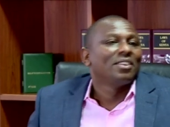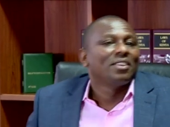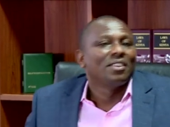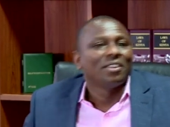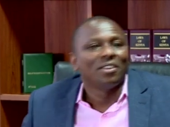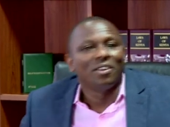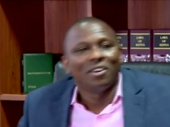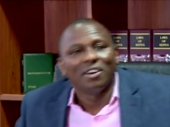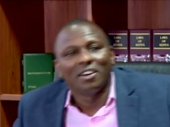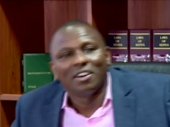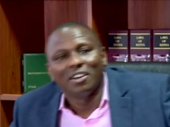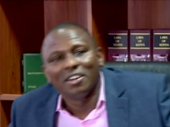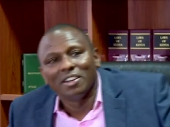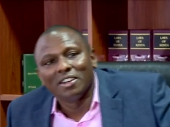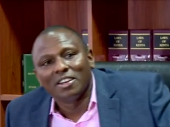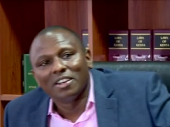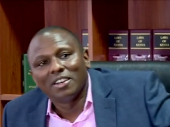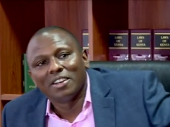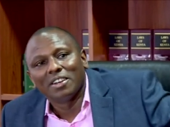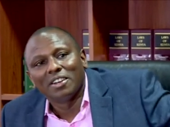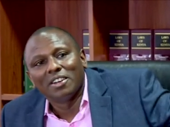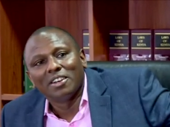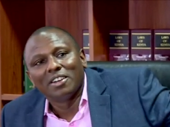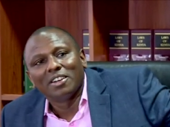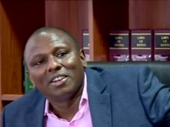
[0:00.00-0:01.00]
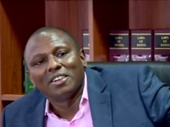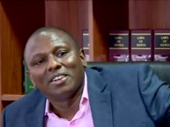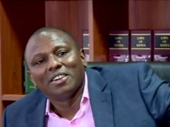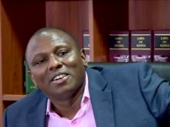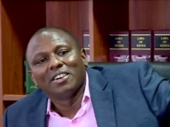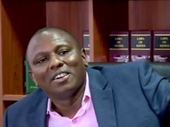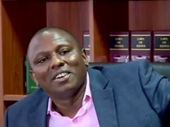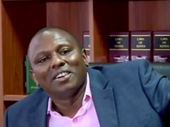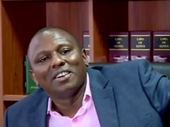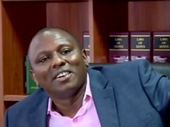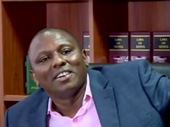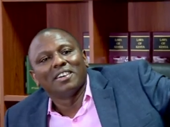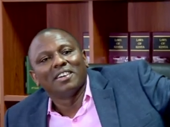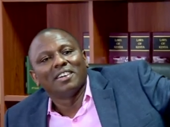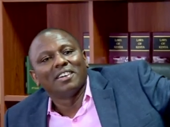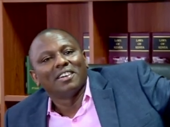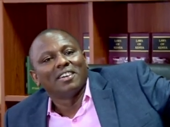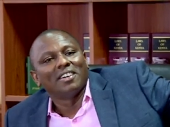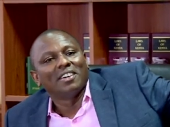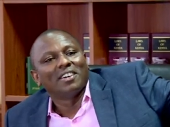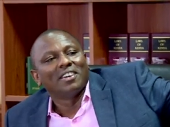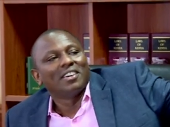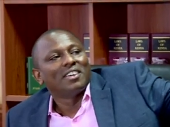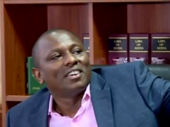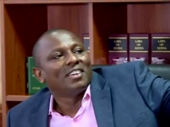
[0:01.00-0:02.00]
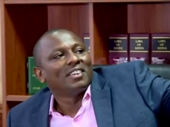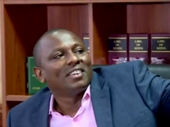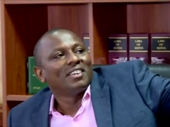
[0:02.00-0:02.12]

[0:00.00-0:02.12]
Nobody speaks.